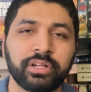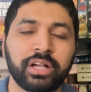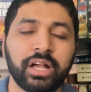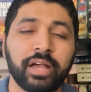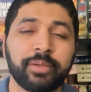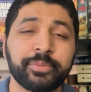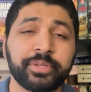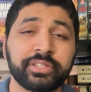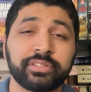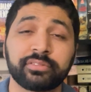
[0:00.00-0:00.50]
I
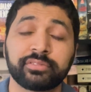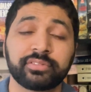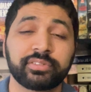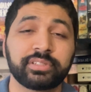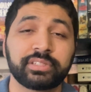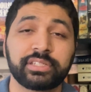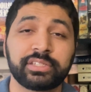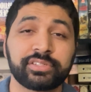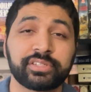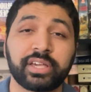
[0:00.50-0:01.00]
mean,
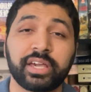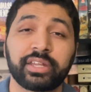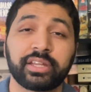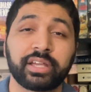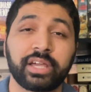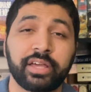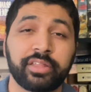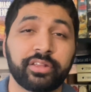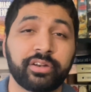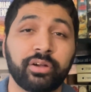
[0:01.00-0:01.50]
he's the kind of
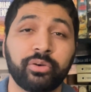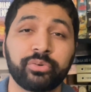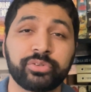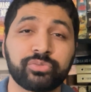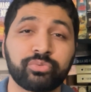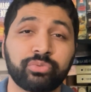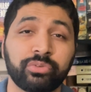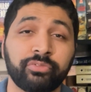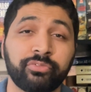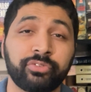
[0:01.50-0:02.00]
guy that always
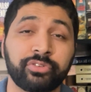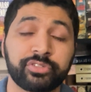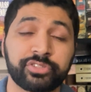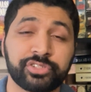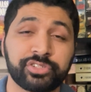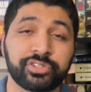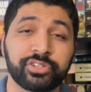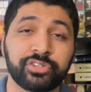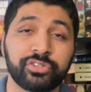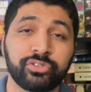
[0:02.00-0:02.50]
reverts
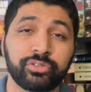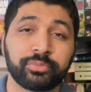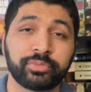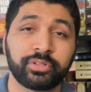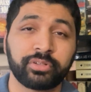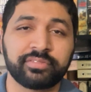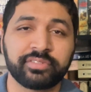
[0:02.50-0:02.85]
to humor.